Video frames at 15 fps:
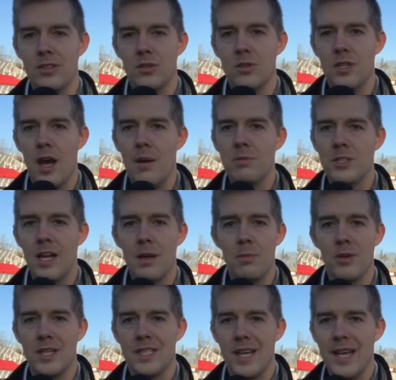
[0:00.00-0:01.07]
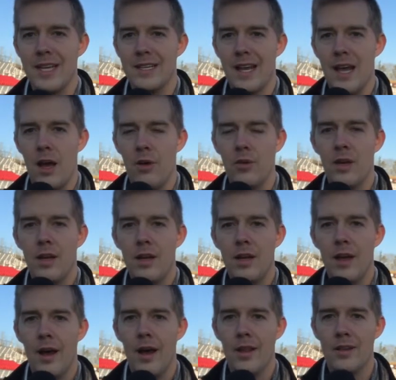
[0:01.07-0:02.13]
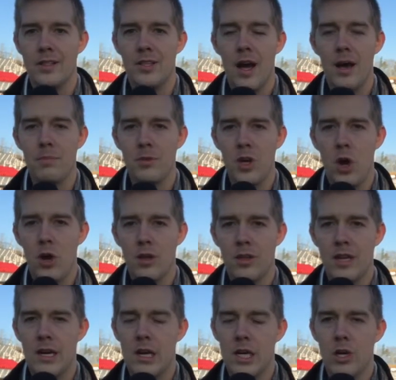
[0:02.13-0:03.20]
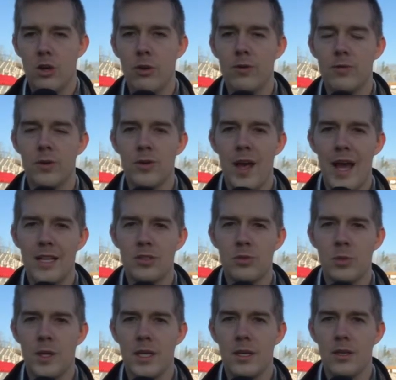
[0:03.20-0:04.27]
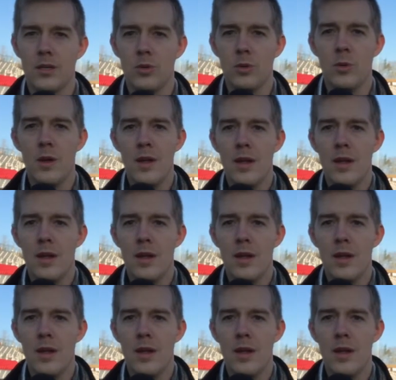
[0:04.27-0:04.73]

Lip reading: So Thompson able to take down the top dog there in Hoover last week, who